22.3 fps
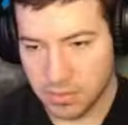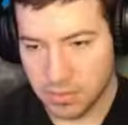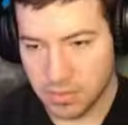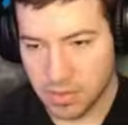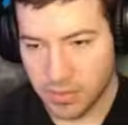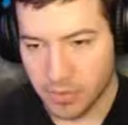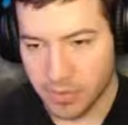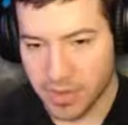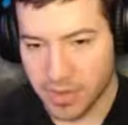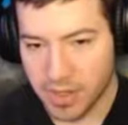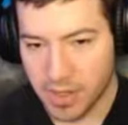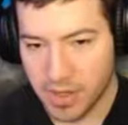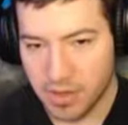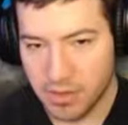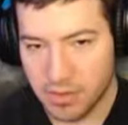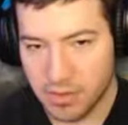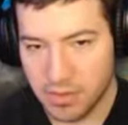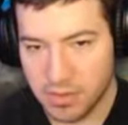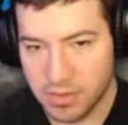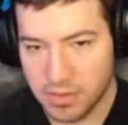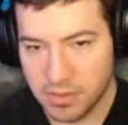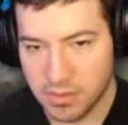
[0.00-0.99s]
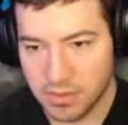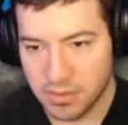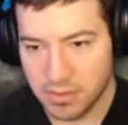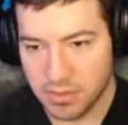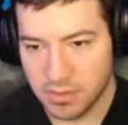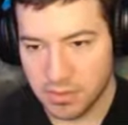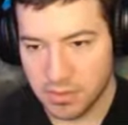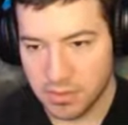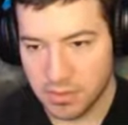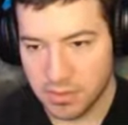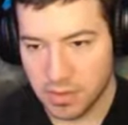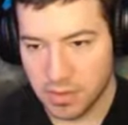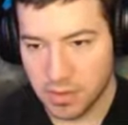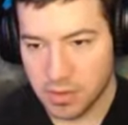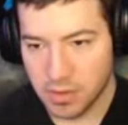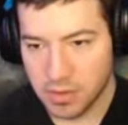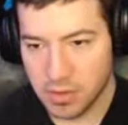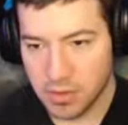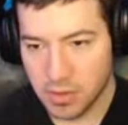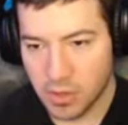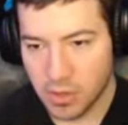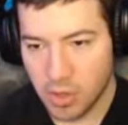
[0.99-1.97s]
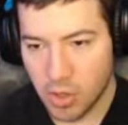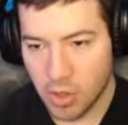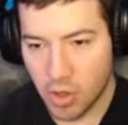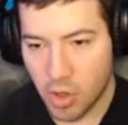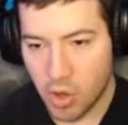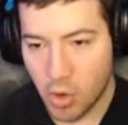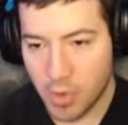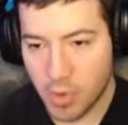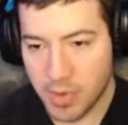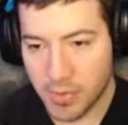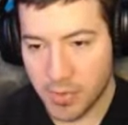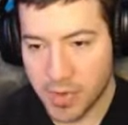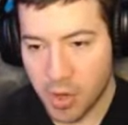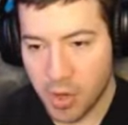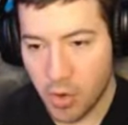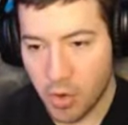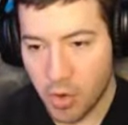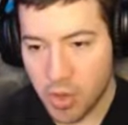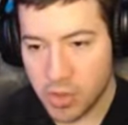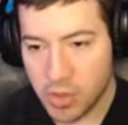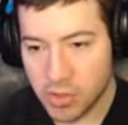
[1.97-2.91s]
Here we go. Oh, there we go.